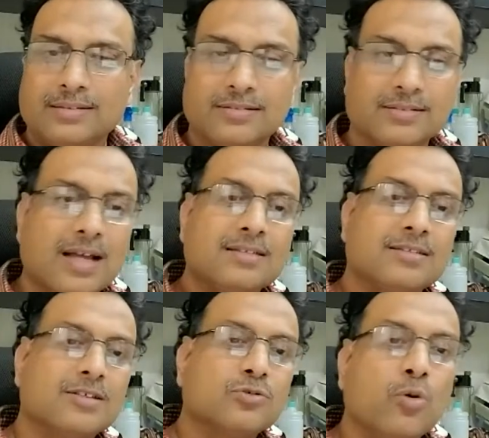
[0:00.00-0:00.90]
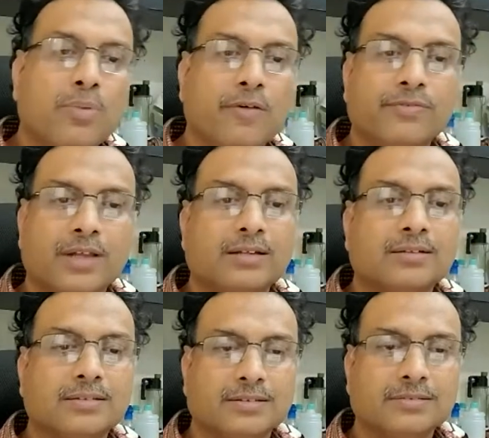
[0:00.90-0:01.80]
So that's the scope of that,
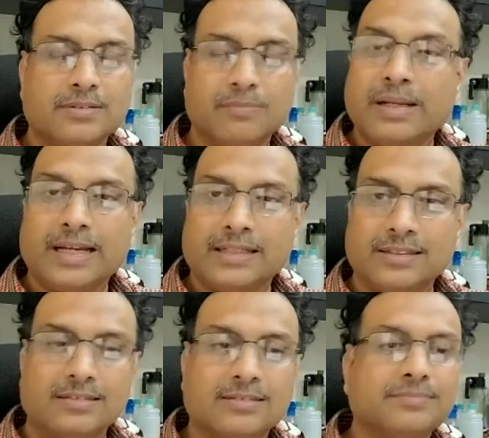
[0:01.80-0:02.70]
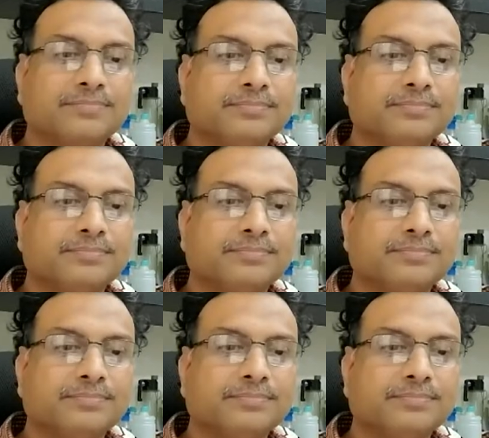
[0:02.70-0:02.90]
implications.